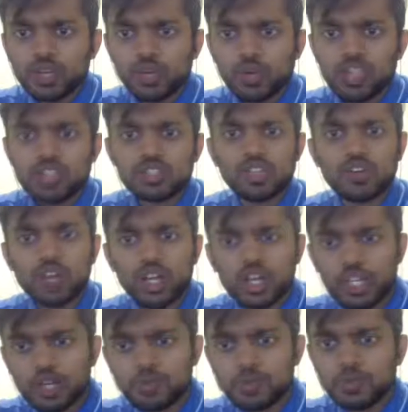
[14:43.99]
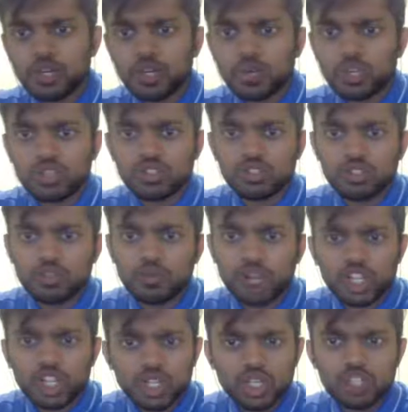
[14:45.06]
Once Cavani comes back, once
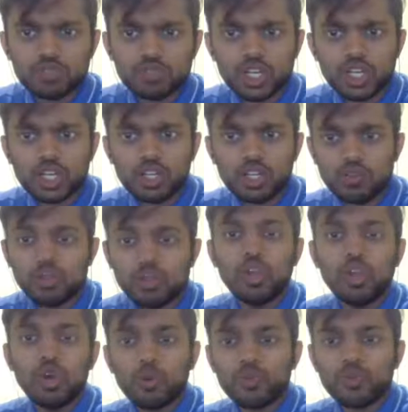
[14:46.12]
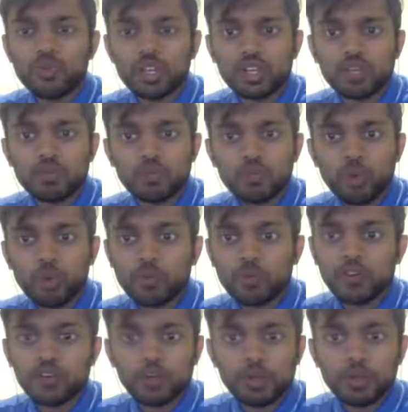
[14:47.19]
Martial is back, and hopefully Pogba
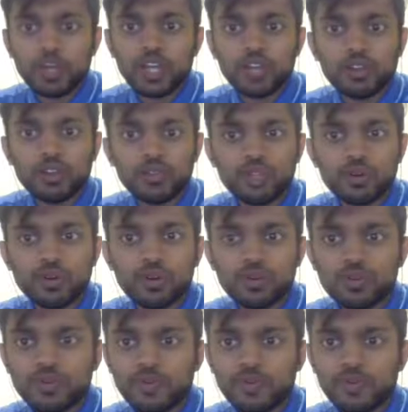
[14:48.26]
will be back in a week or two.